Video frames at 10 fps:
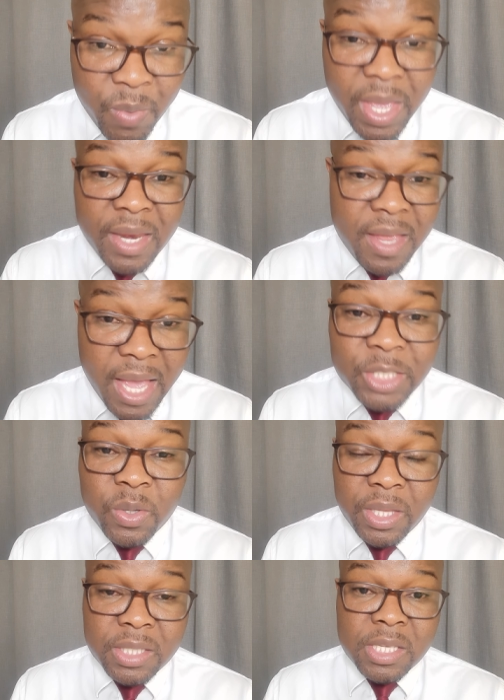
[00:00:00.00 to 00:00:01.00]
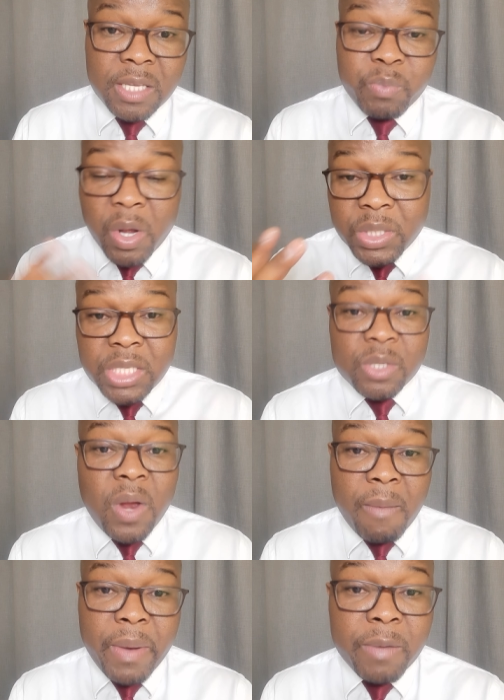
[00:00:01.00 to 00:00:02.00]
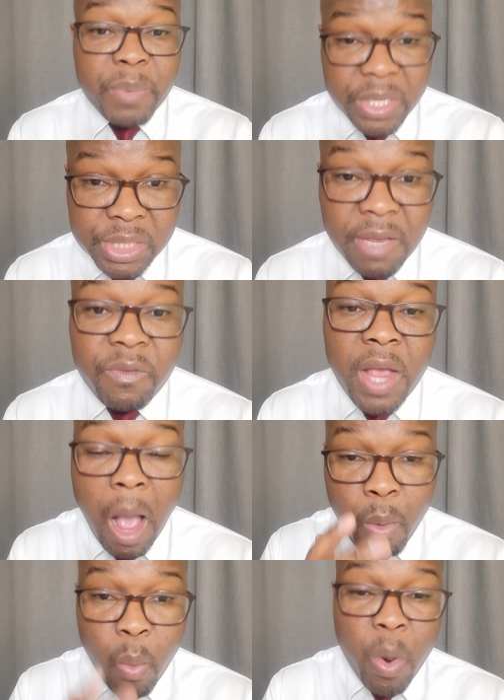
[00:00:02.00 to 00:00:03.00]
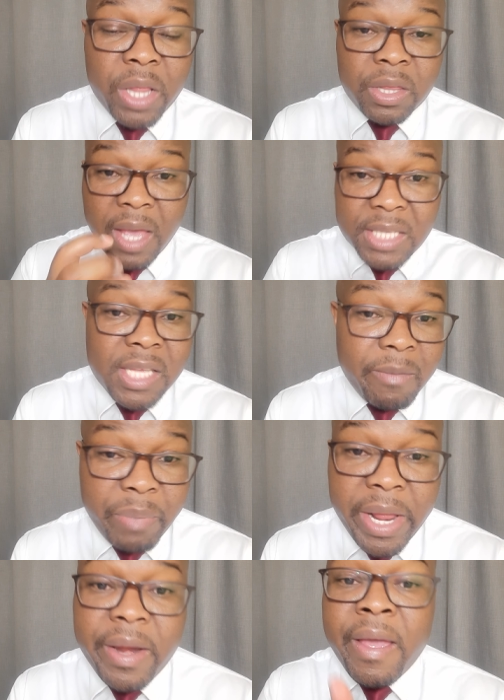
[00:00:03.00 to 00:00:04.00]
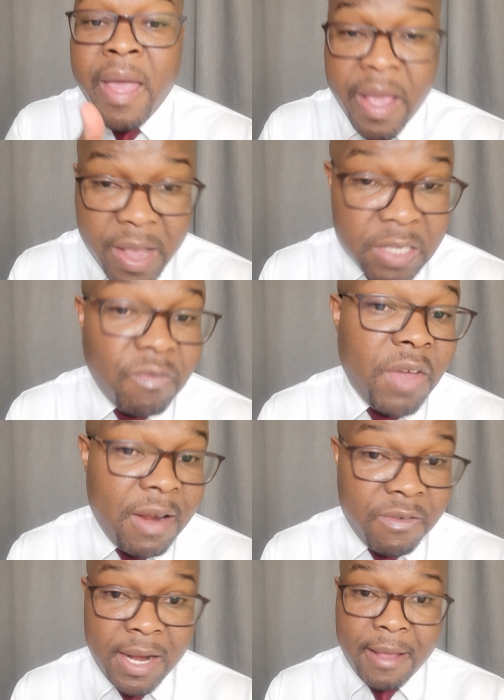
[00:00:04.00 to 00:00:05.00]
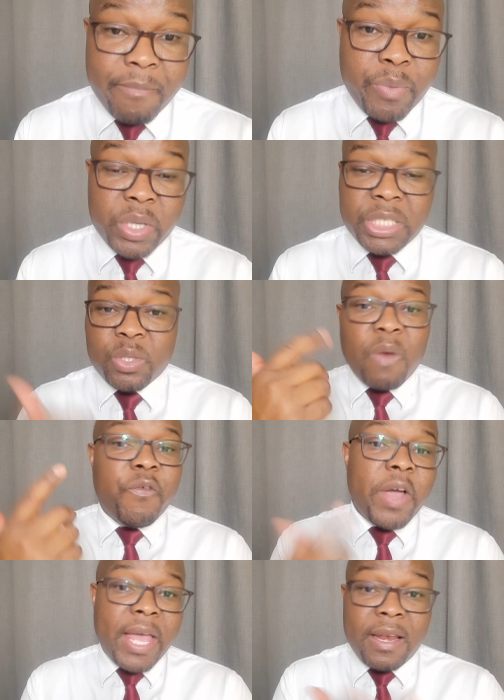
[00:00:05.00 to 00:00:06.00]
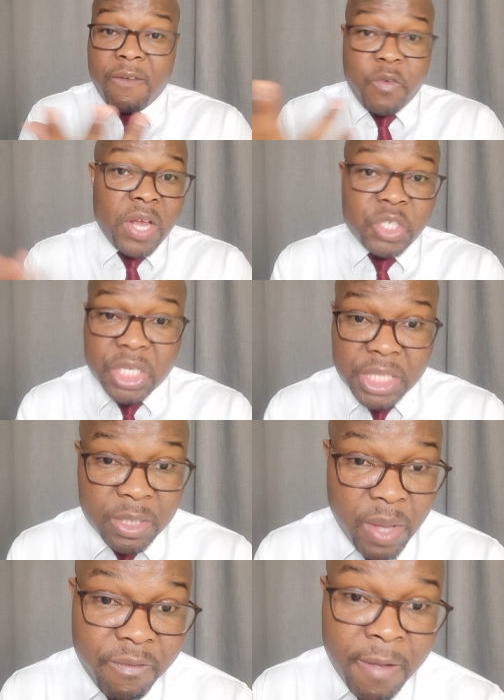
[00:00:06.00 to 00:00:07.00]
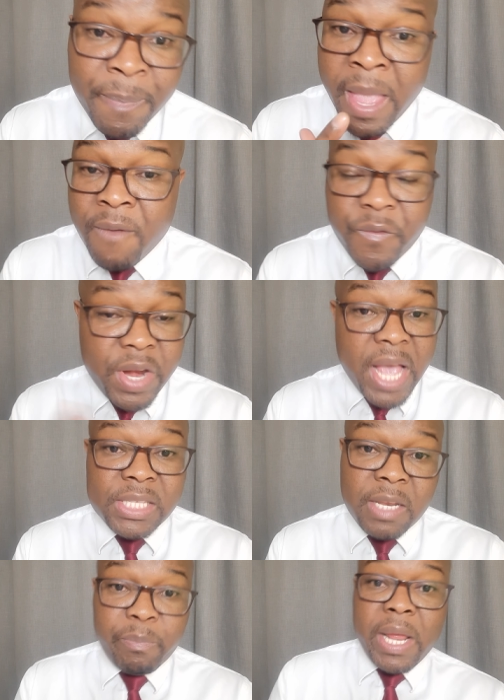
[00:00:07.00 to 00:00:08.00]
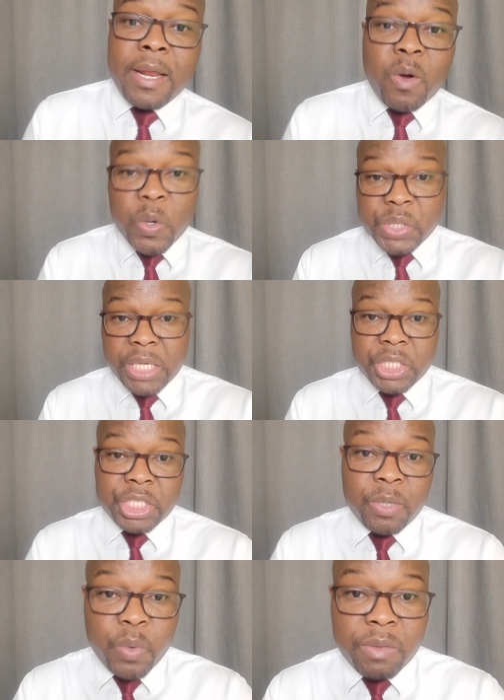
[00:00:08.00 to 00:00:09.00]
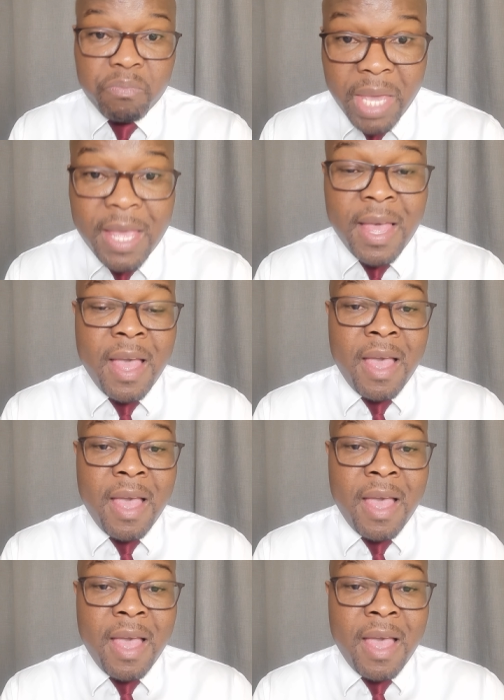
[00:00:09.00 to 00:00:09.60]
we can engage on these things because it's all about preserving our wealth. Estate planning is very, very important. Don't forget if you're interested to have a free estate planning consultation with me